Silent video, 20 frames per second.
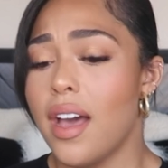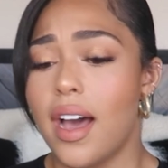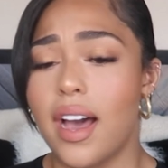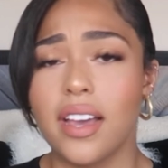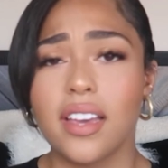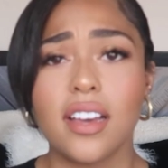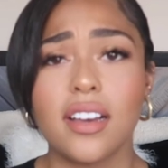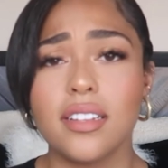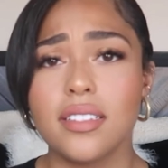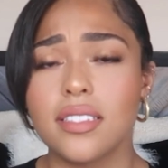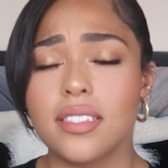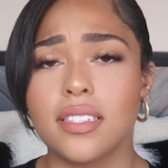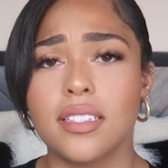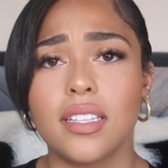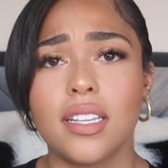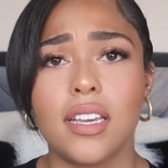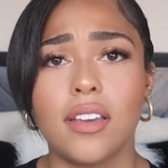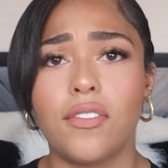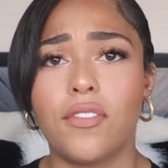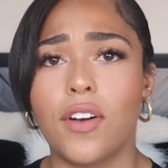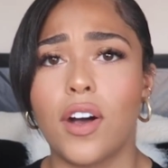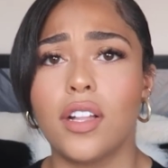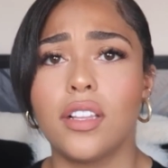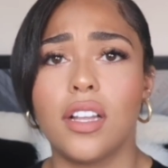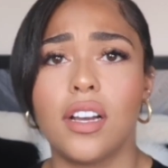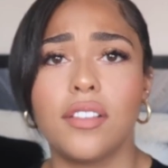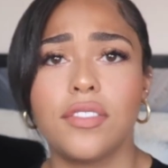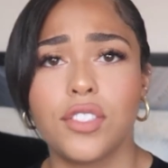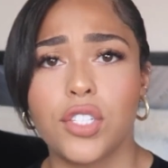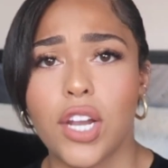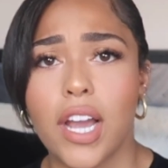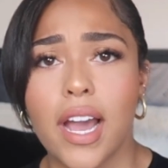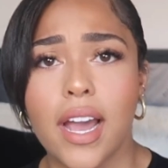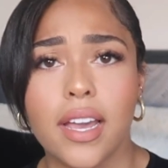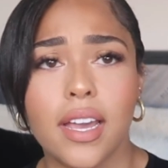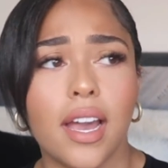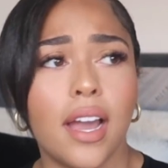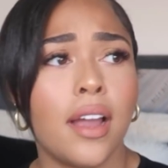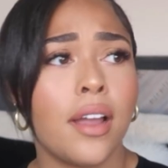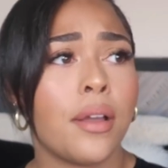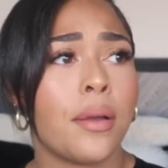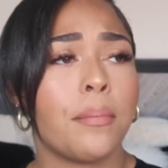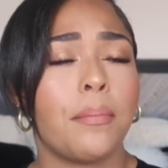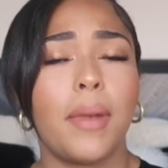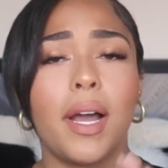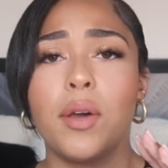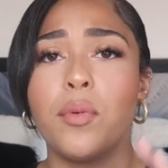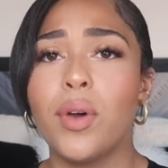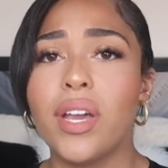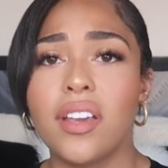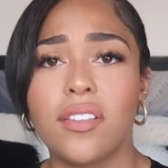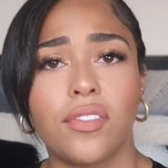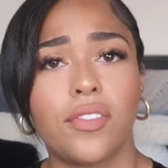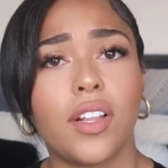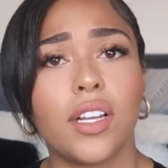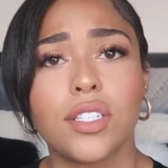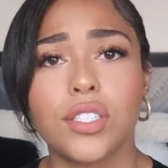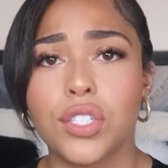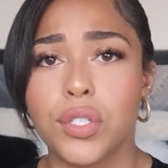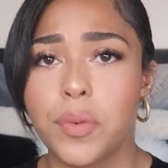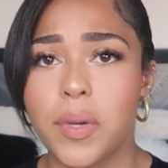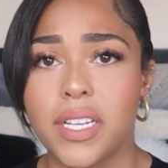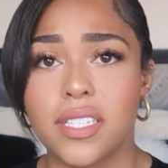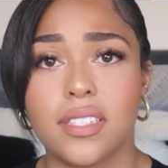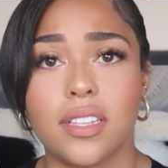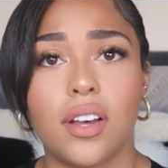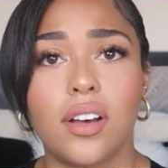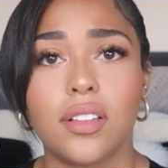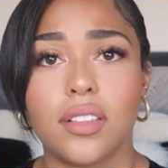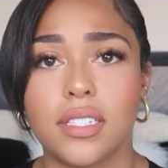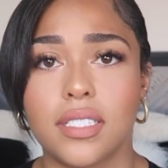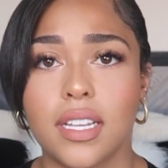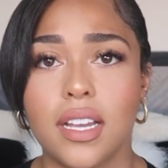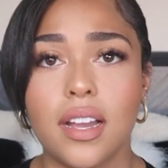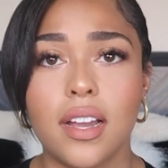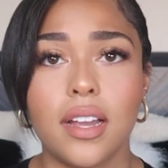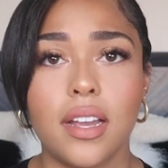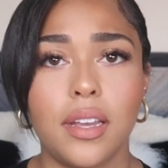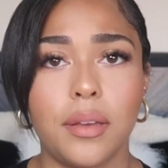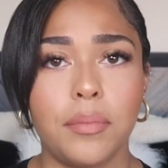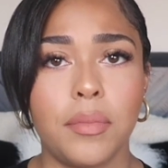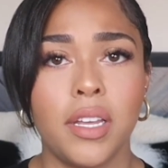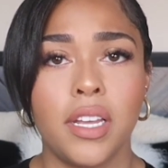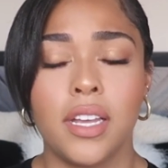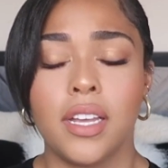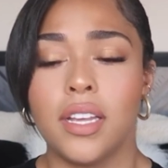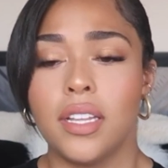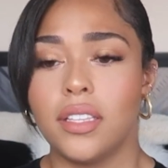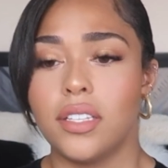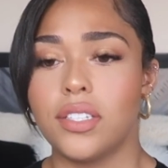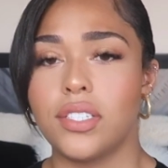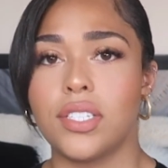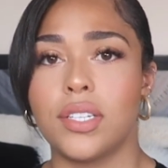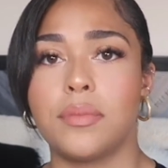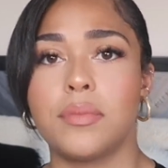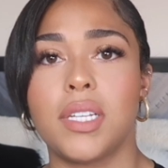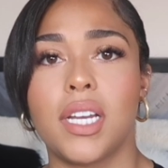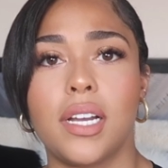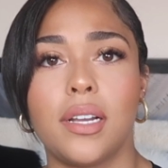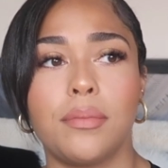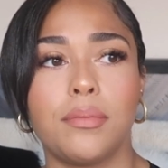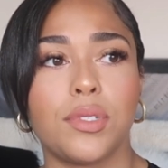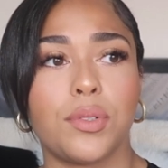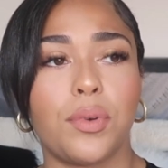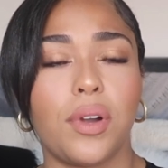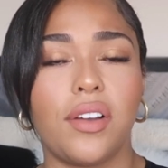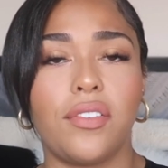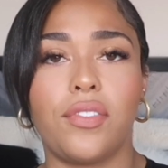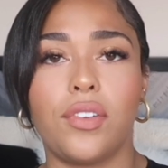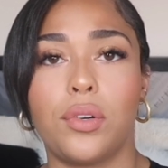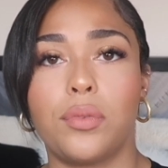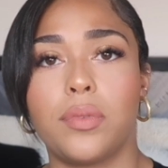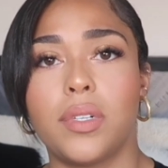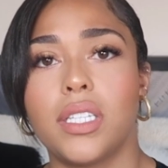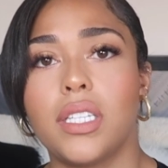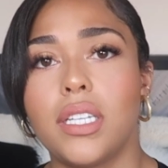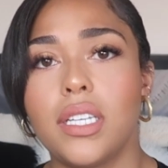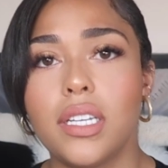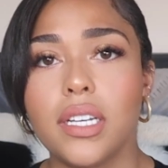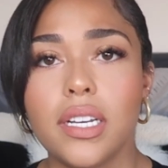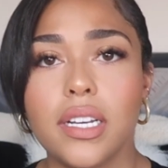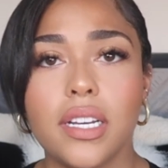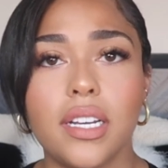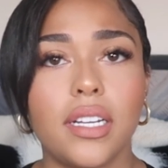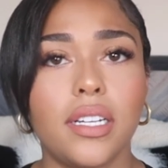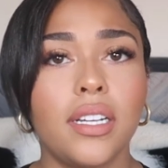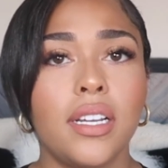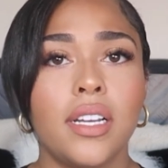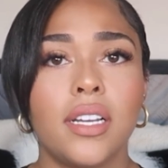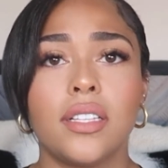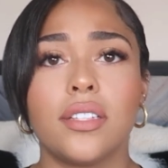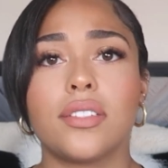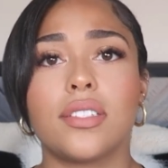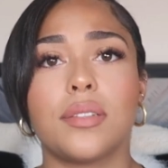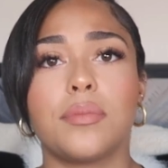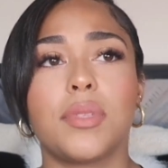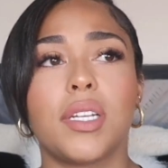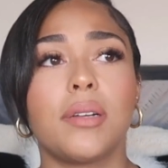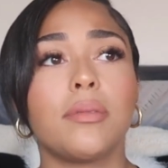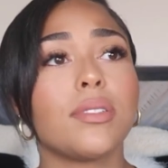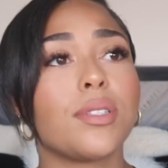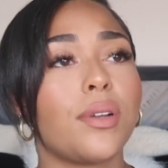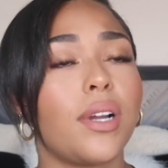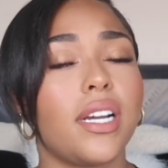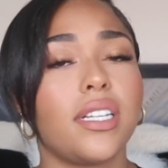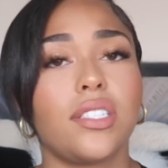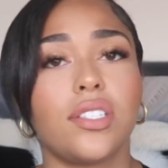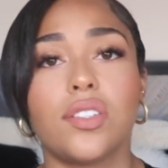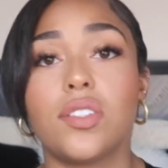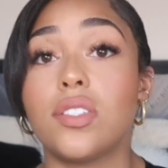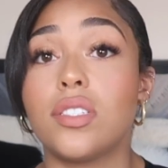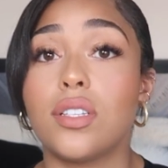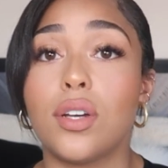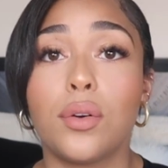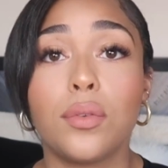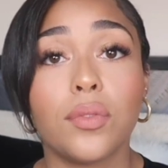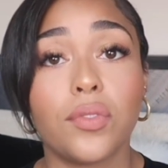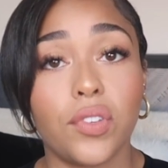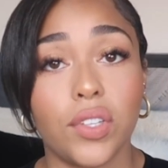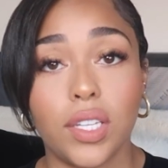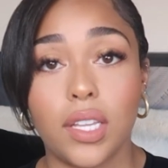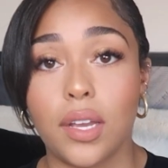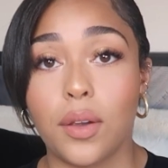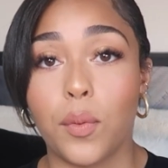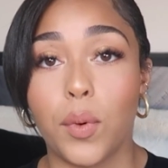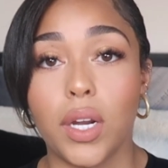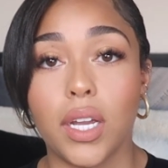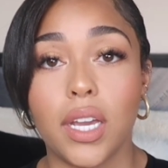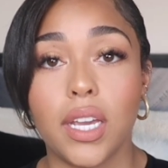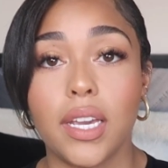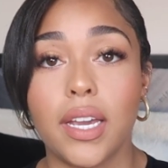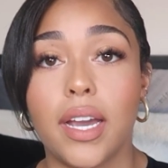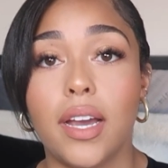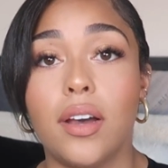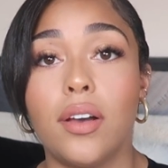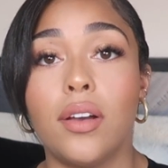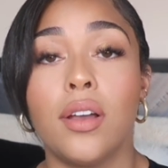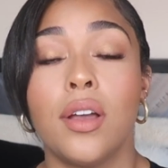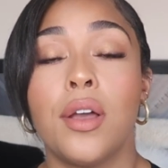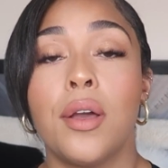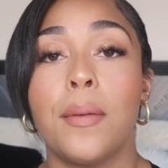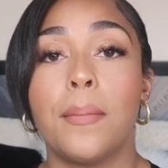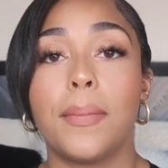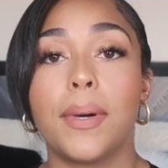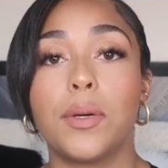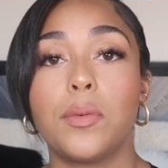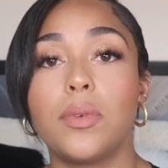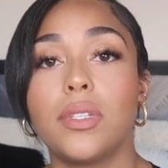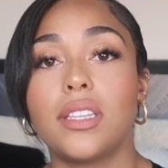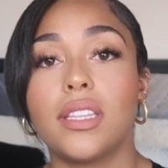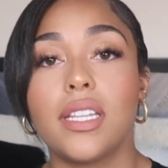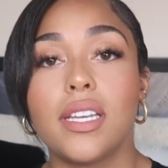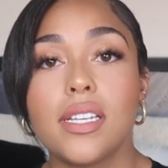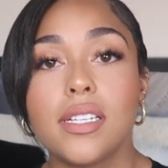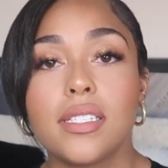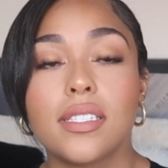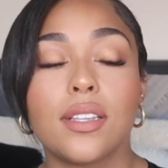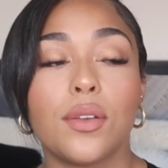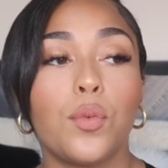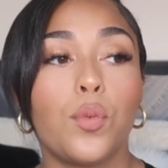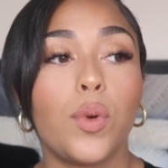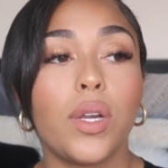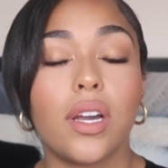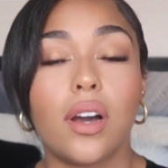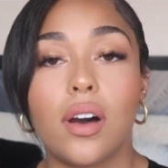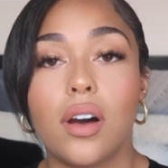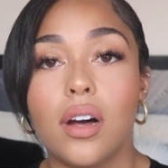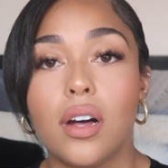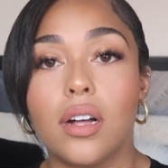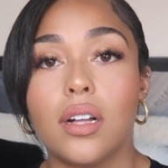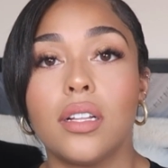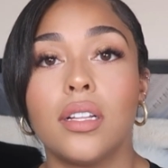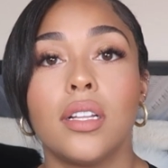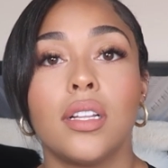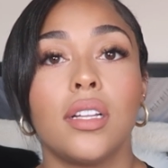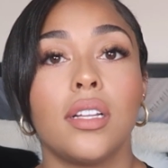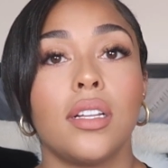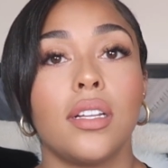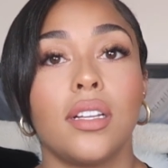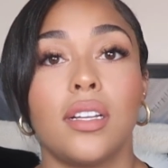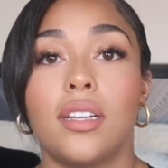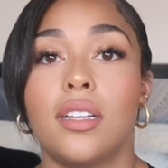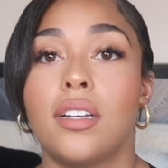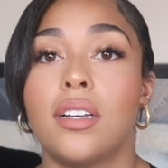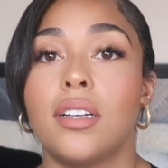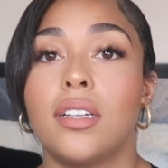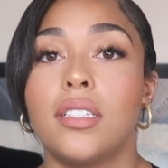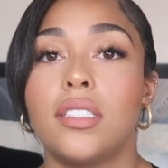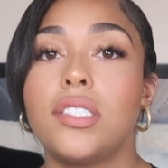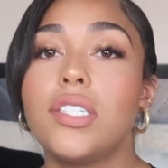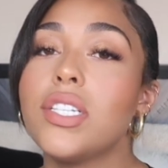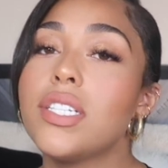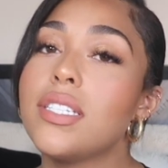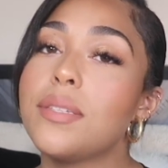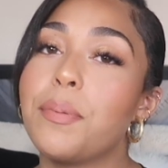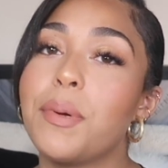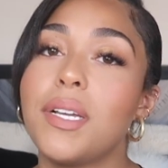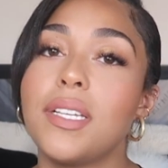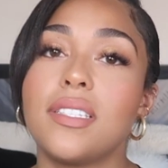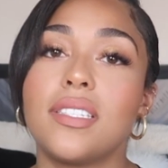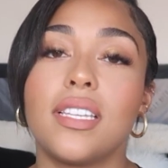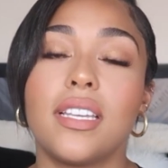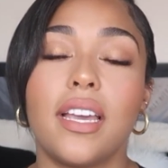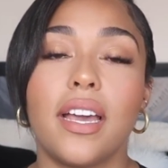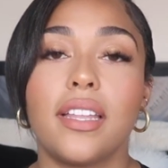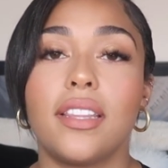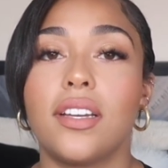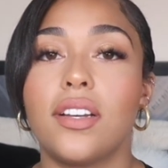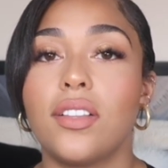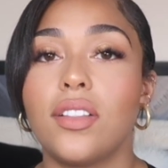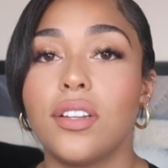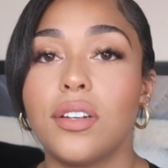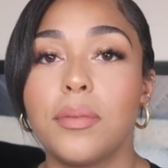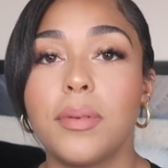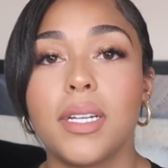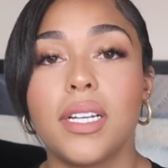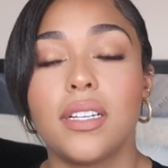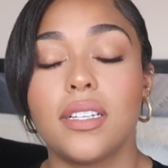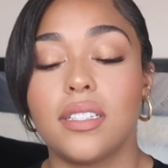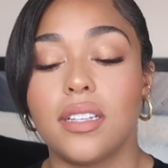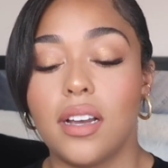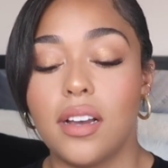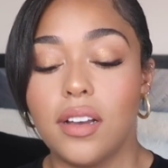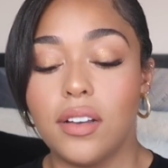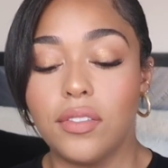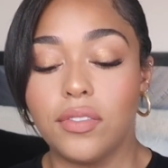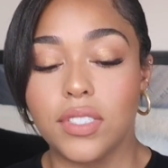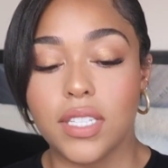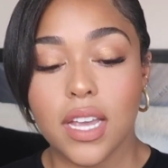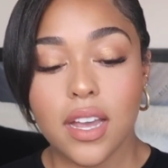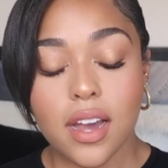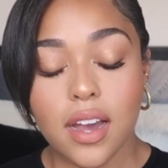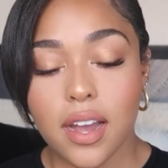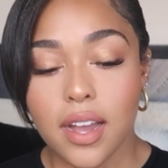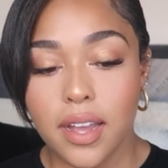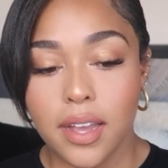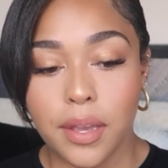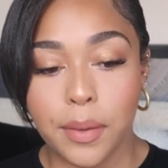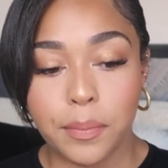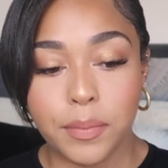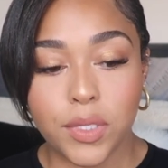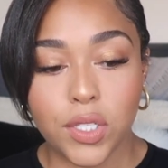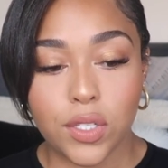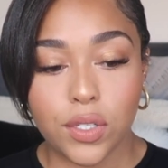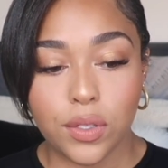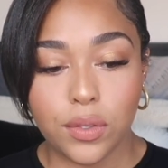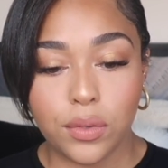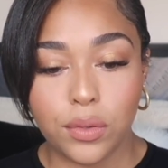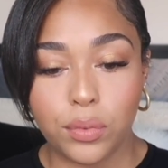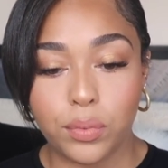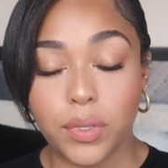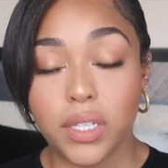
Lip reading: I constantly fall off track. My weight fluctuates all the time. There's sometimes where I feel really good, sometimes where I just don't feel like working out. But with this, we all just put together a little bit of time to